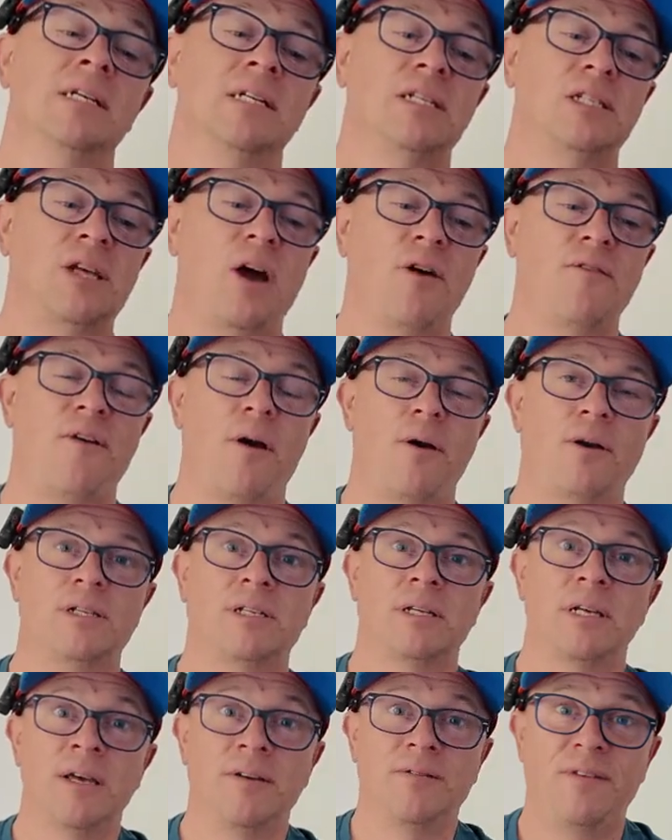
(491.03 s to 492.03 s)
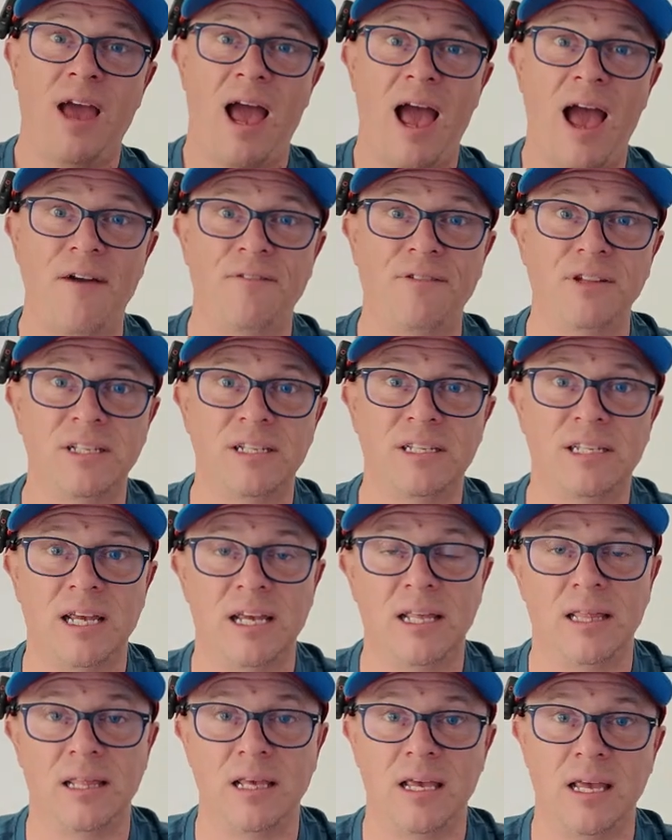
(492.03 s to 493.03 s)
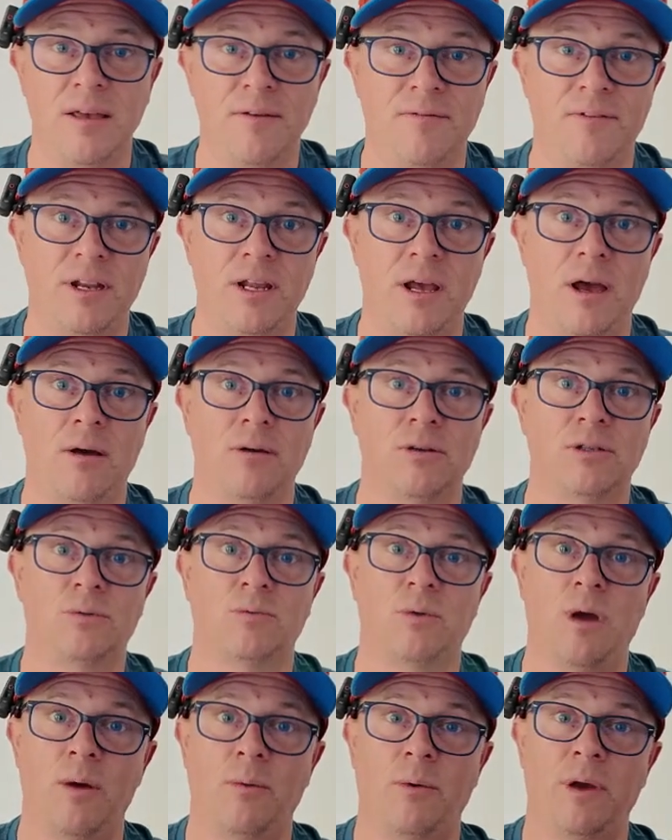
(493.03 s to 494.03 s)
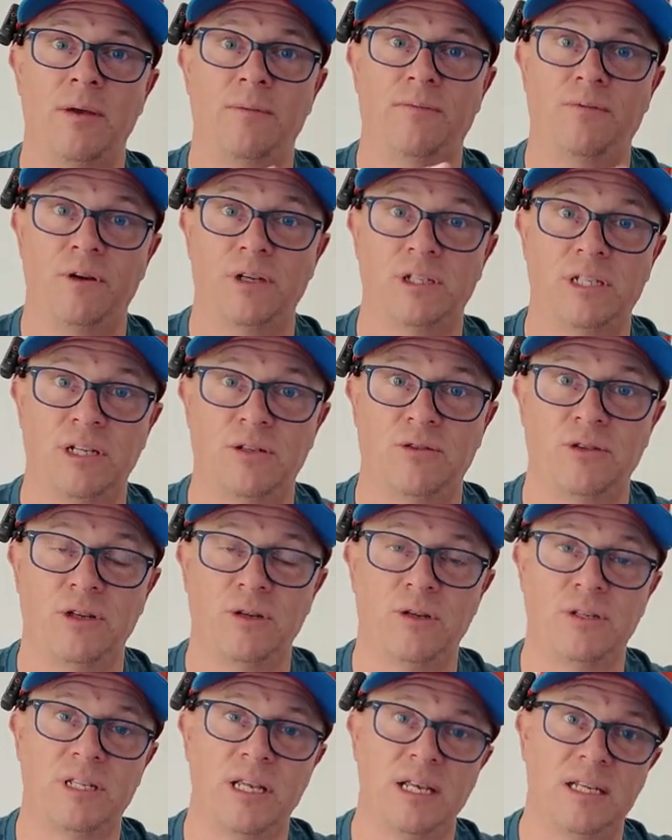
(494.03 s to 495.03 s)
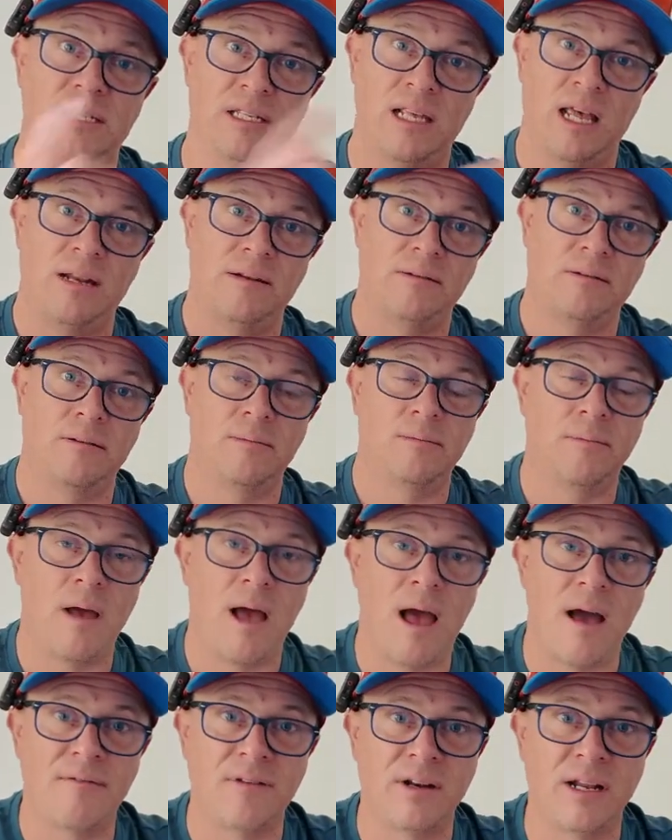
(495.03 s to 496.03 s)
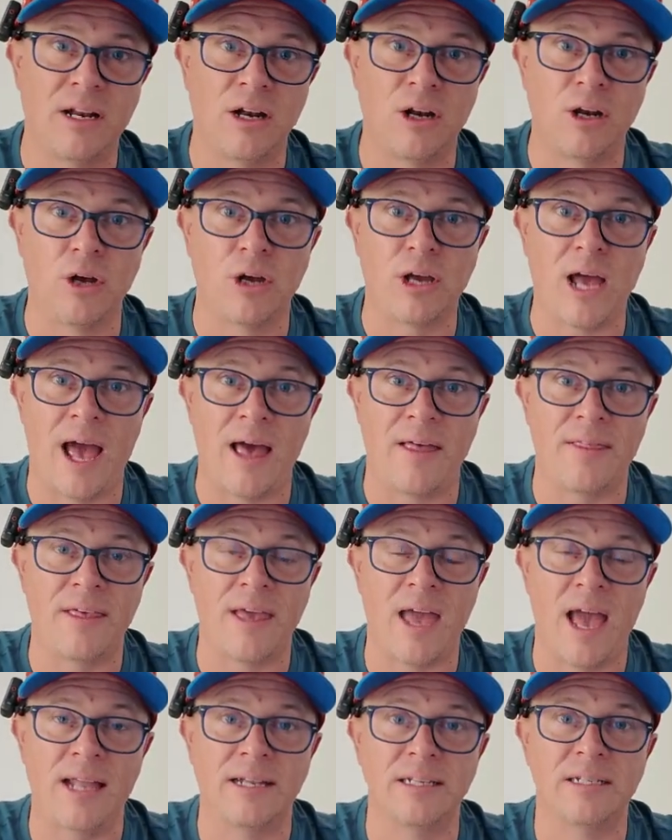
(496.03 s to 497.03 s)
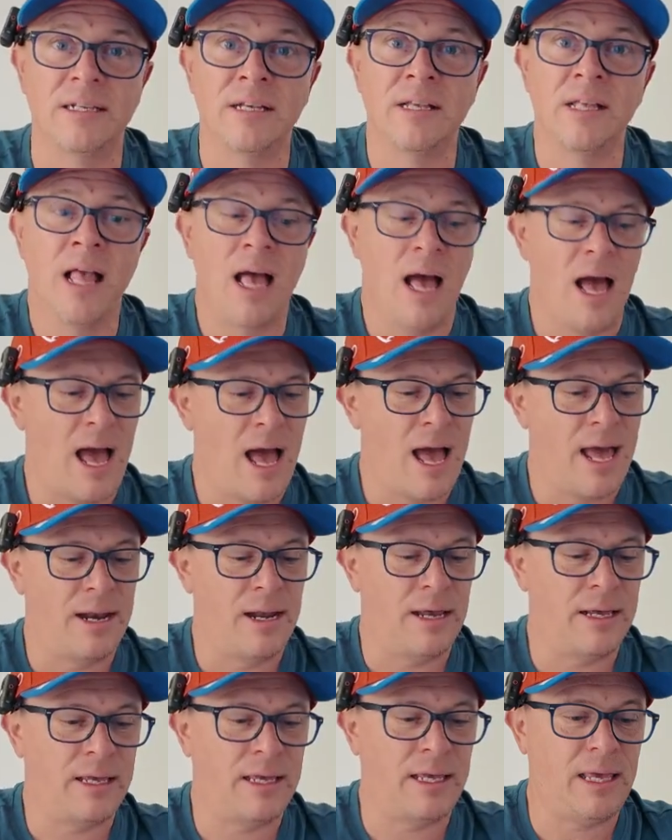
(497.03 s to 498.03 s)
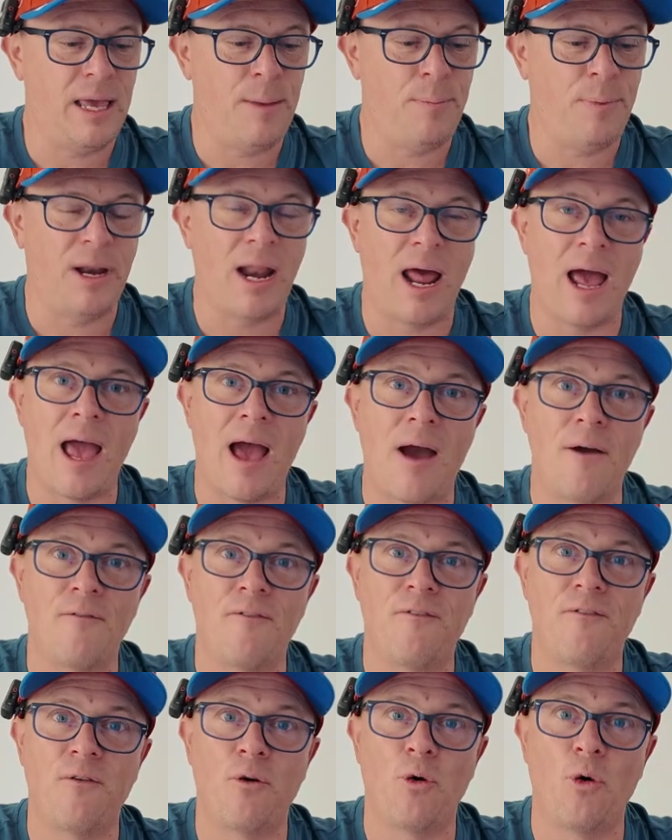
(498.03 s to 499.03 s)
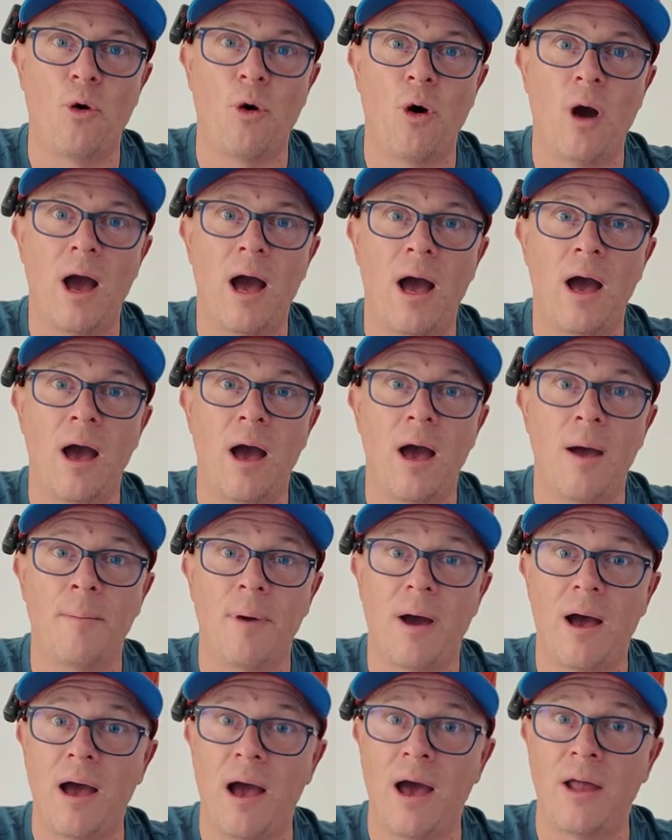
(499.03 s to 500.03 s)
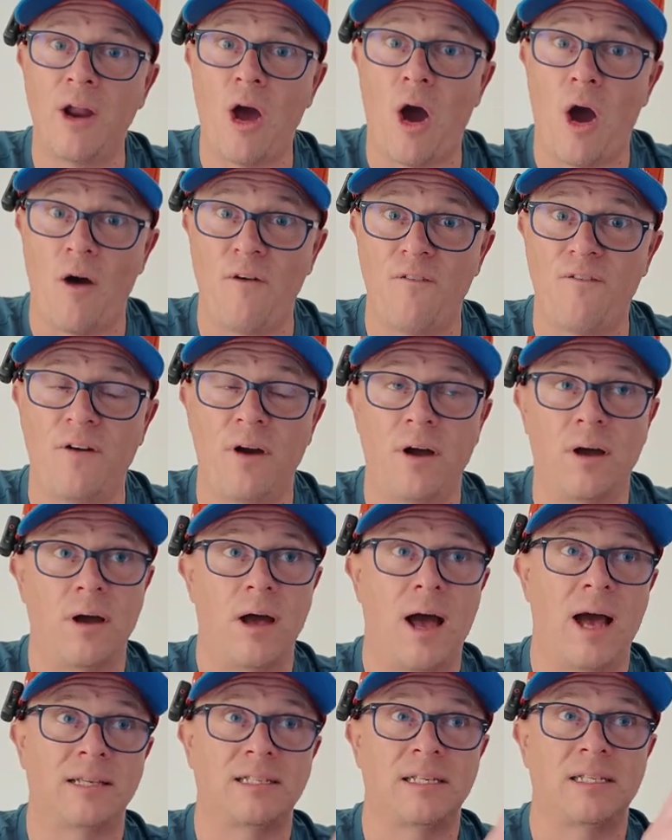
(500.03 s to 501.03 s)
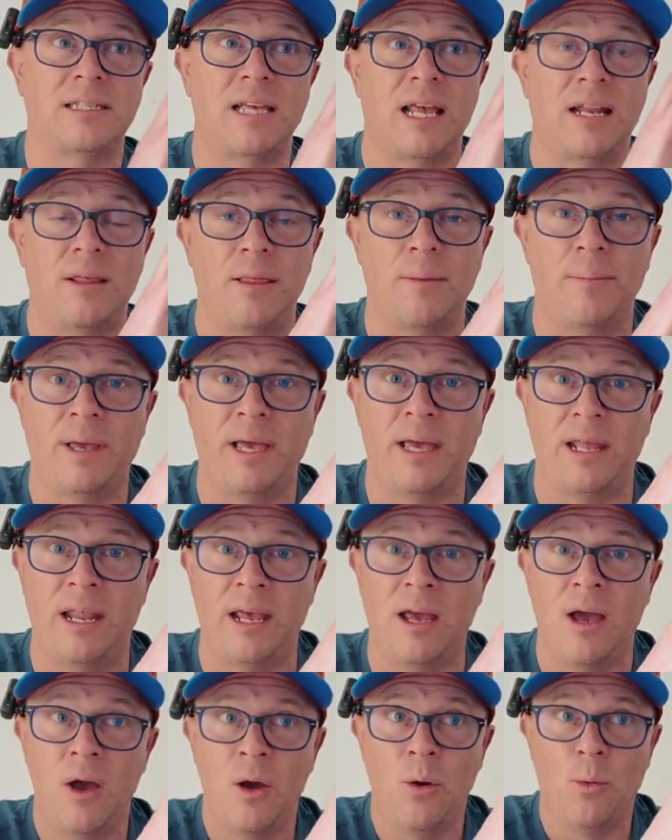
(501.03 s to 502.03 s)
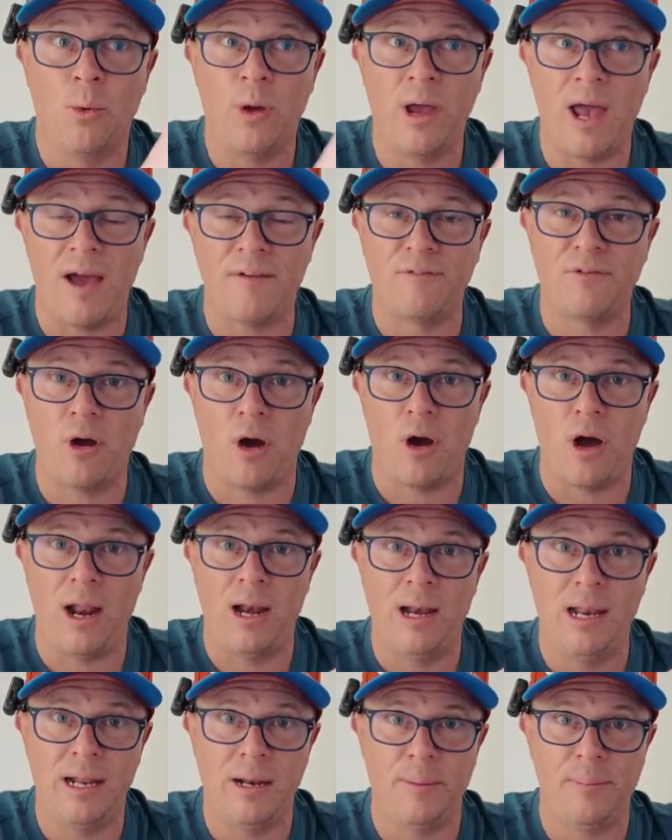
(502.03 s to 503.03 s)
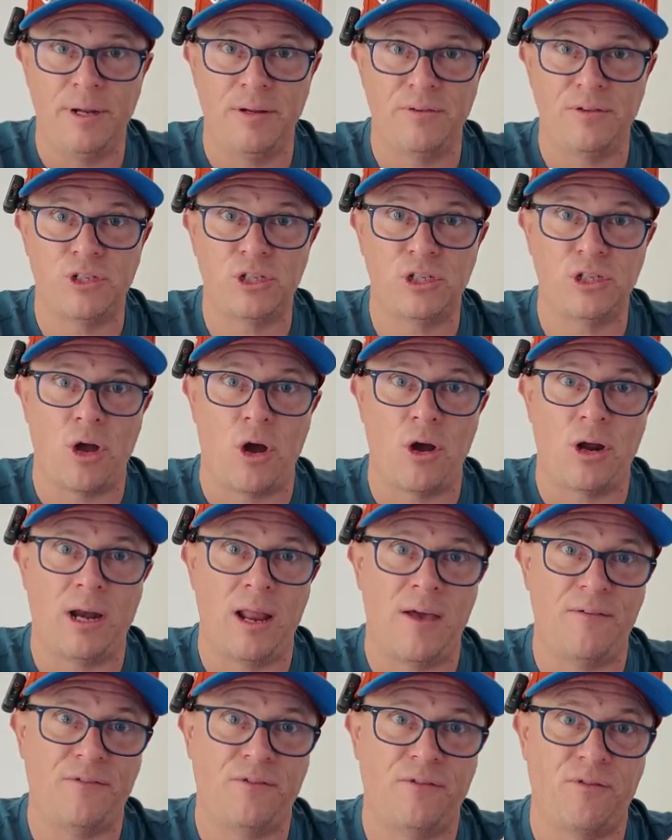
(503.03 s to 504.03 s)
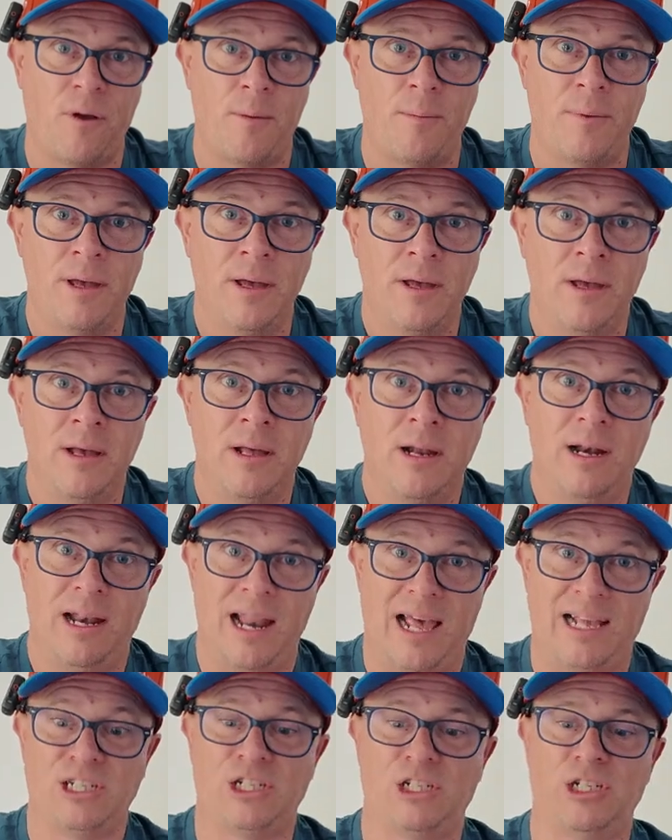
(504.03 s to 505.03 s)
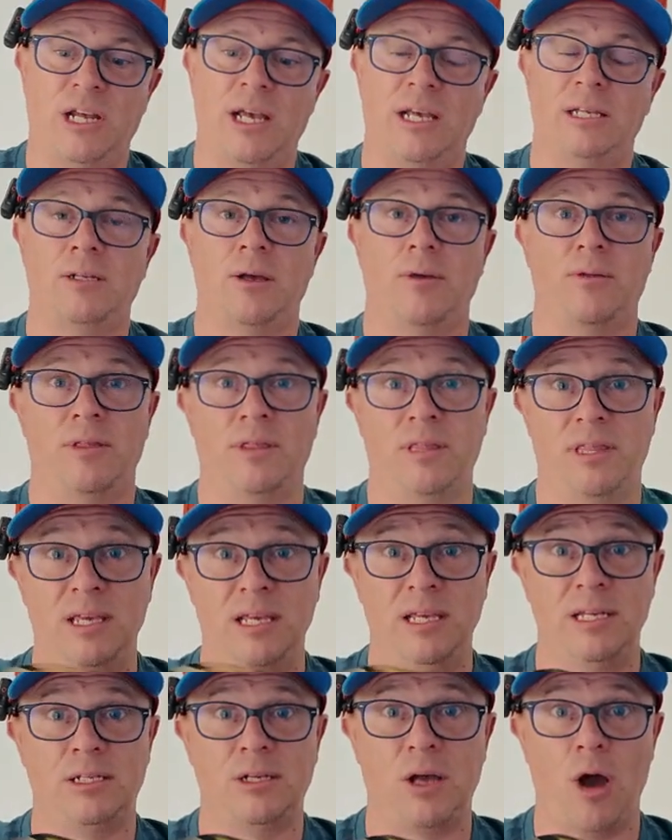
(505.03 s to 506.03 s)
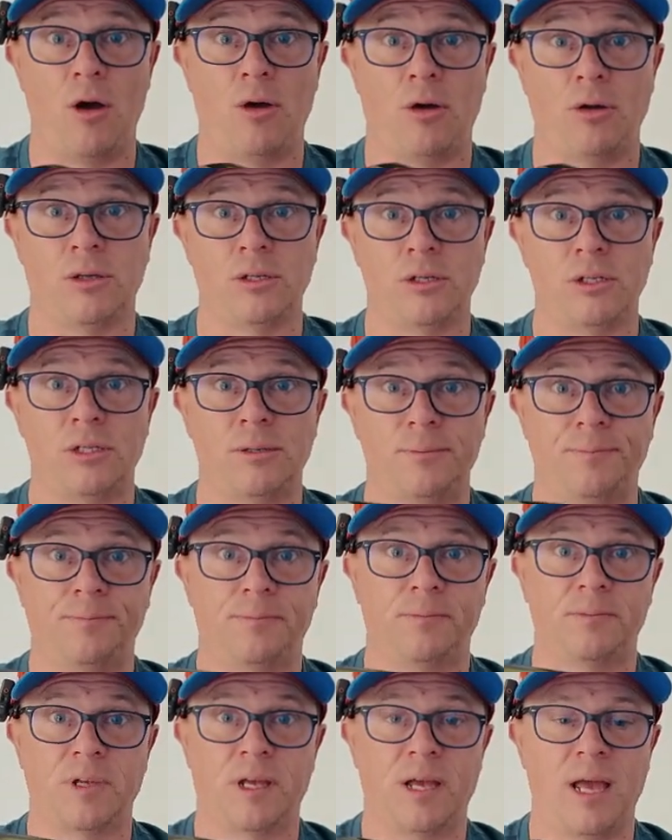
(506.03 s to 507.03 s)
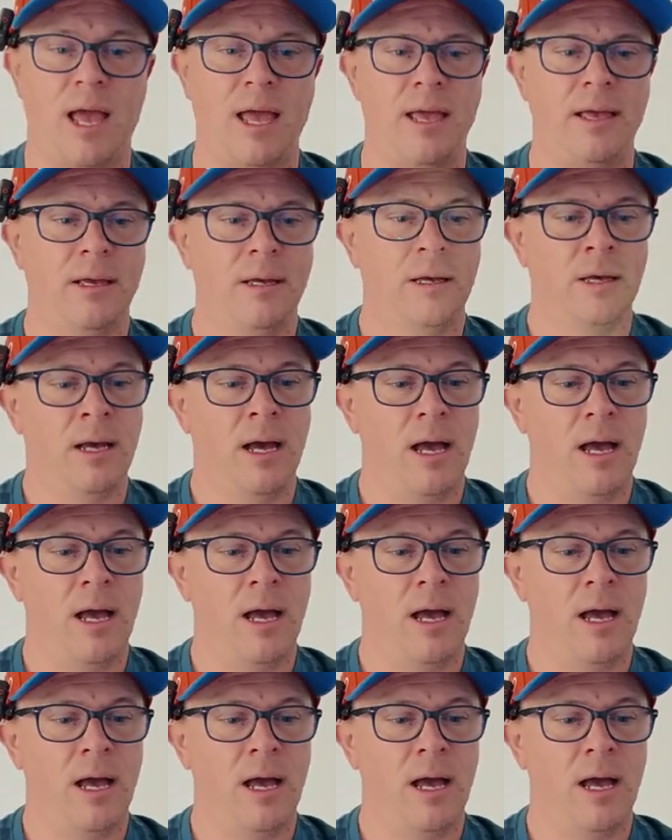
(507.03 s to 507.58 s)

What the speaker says: So folks, if you haven't seen the videos where we first introduced this, then have a little look at the end and keep an eye out for an offer. As I said at the beginning, we have got a little bit of stock left from last year. So these goggles, okay,